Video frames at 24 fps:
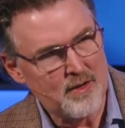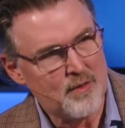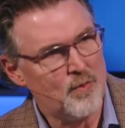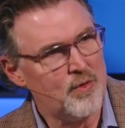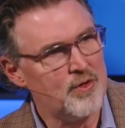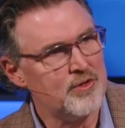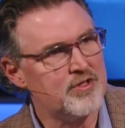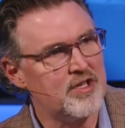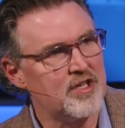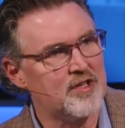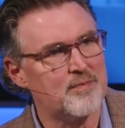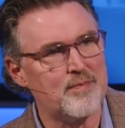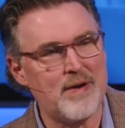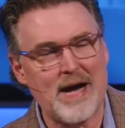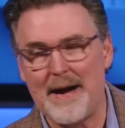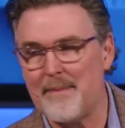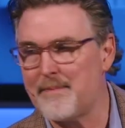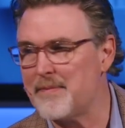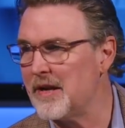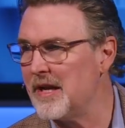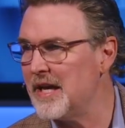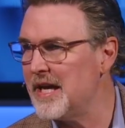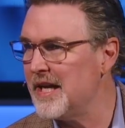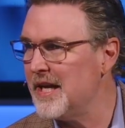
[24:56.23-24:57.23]
we'll just
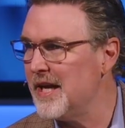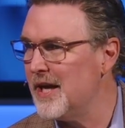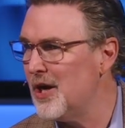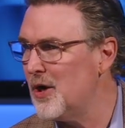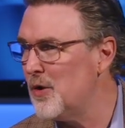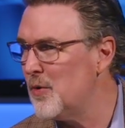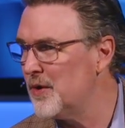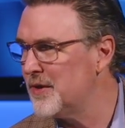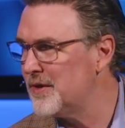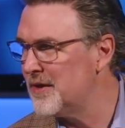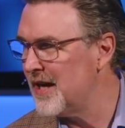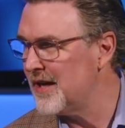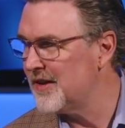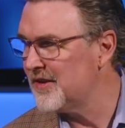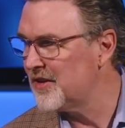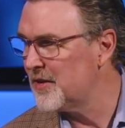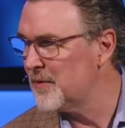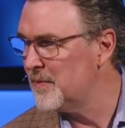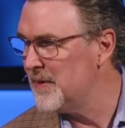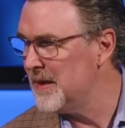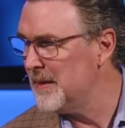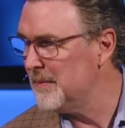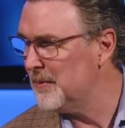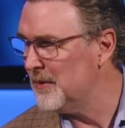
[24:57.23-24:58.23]
populate hell with
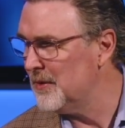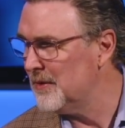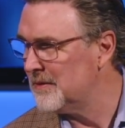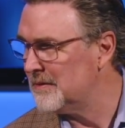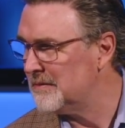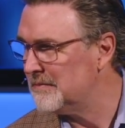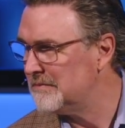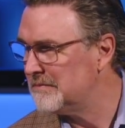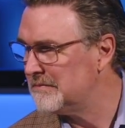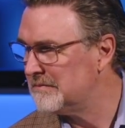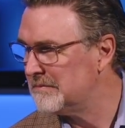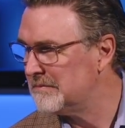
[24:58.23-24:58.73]
nicer people.